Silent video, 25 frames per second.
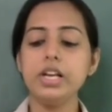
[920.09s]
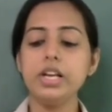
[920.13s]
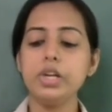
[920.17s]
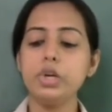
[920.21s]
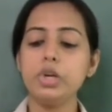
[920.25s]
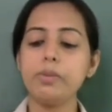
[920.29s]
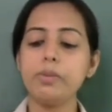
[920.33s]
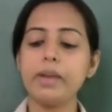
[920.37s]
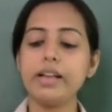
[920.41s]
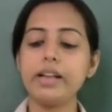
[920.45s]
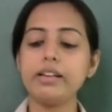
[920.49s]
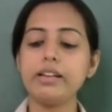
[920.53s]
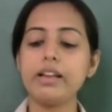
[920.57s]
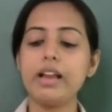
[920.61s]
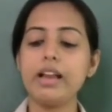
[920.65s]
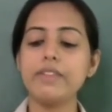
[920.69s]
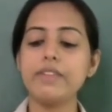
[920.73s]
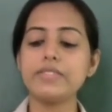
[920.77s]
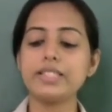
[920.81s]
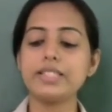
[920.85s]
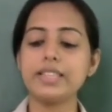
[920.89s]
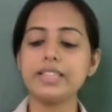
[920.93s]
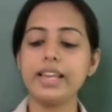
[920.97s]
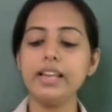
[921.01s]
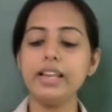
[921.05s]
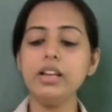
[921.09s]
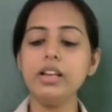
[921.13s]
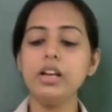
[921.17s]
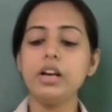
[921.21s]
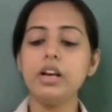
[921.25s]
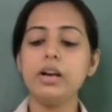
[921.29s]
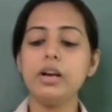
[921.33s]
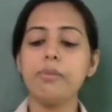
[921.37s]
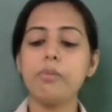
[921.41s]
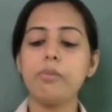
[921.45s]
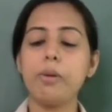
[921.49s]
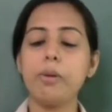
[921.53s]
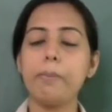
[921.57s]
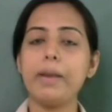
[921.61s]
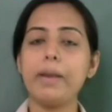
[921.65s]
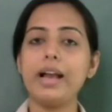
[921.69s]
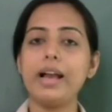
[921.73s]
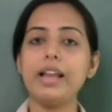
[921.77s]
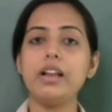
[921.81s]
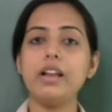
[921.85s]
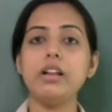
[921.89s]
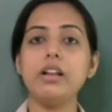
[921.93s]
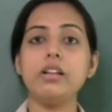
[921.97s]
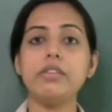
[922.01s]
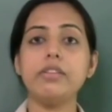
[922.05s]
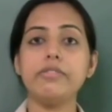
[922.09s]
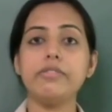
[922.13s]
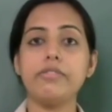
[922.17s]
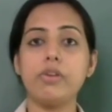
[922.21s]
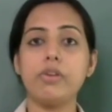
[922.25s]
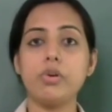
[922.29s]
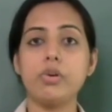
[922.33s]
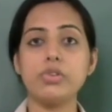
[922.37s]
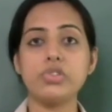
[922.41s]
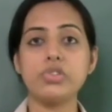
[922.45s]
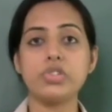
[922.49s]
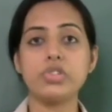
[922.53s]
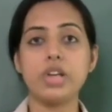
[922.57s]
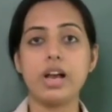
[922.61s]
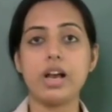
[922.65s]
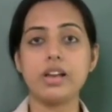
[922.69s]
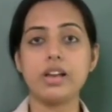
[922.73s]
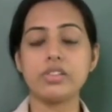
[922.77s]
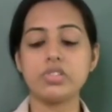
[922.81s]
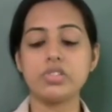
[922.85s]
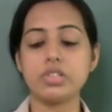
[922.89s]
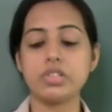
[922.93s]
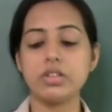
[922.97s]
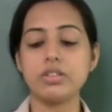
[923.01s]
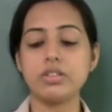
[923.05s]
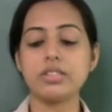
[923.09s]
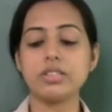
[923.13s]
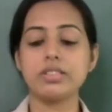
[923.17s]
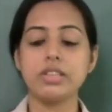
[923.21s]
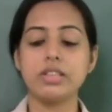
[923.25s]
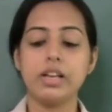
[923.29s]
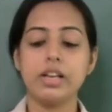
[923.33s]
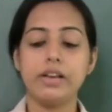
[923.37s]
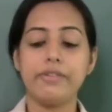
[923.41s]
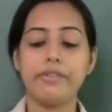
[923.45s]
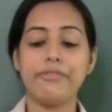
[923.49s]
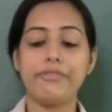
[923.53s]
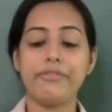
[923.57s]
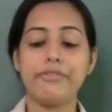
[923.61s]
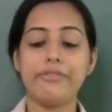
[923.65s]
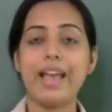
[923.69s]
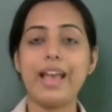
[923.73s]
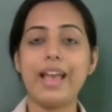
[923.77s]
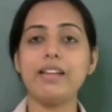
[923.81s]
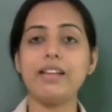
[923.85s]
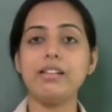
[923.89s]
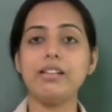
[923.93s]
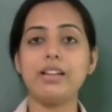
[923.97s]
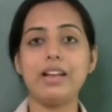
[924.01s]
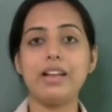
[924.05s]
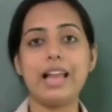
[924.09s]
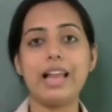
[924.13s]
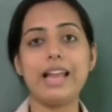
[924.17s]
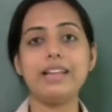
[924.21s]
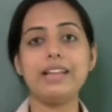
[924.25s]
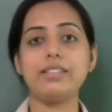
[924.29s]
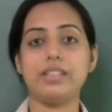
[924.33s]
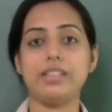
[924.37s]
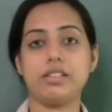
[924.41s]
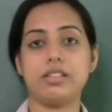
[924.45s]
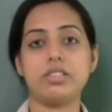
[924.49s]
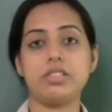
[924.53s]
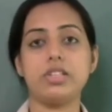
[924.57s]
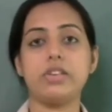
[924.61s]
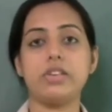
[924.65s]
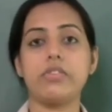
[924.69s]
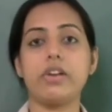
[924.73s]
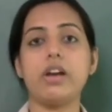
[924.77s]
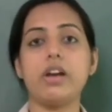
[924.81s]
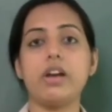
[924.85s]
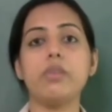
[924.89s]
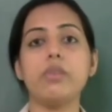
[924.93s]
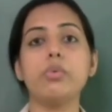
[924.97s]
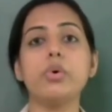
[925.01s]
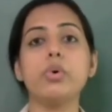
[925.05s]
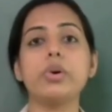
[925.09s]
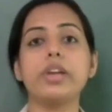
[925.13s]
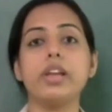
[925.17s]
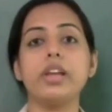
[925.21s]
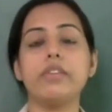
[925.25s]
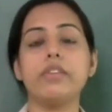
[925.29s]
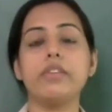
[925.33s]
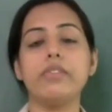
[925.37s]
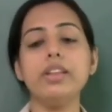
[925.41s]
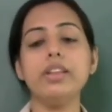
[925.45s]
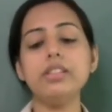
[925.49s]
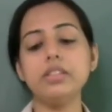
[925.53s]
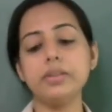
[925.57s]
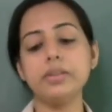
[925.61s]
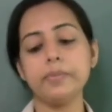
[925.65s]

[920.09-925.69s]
You might have seen mobile phone chargers, fan, light, etc. working with